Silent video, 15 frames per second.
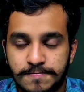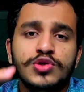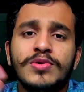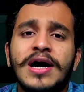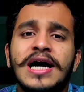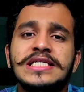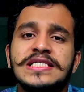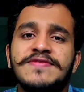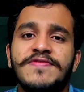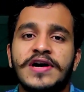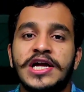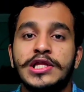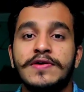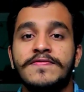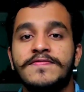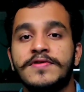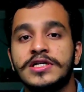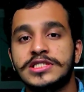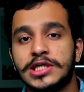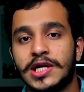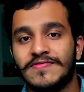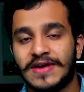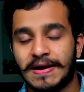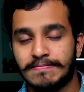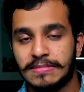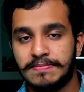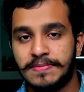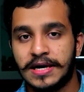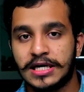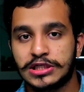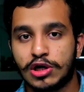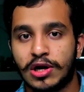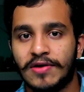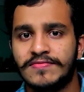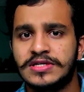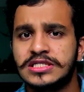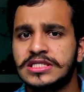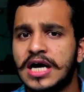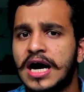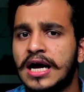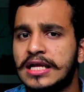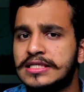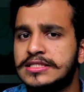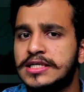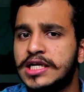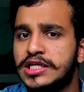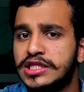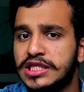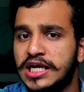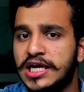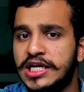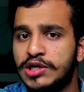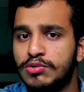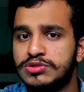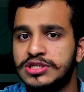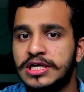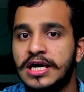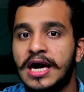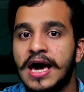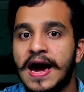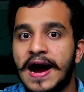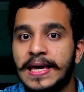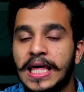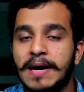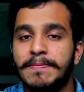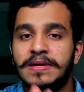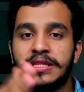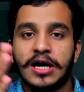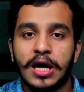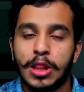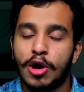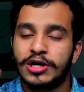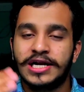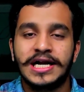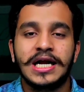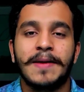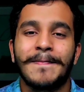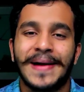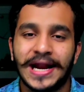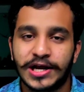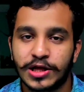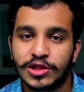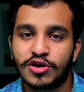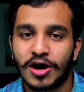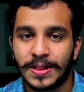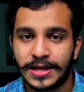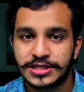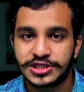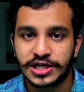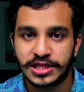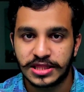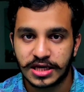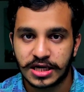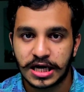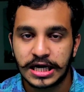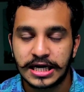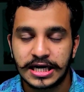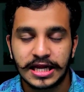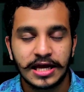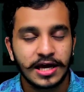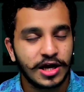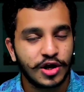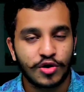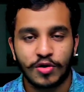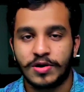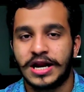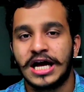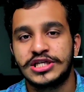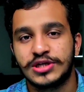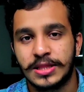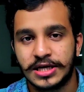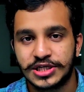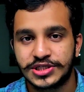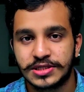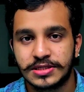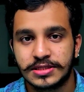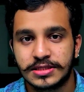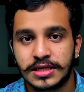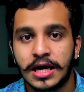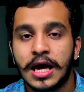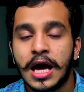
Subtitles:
So guys, if you're in the first year of MBBS or have just answered your NEET UG and have been allotted a medical college in the country, congratulations.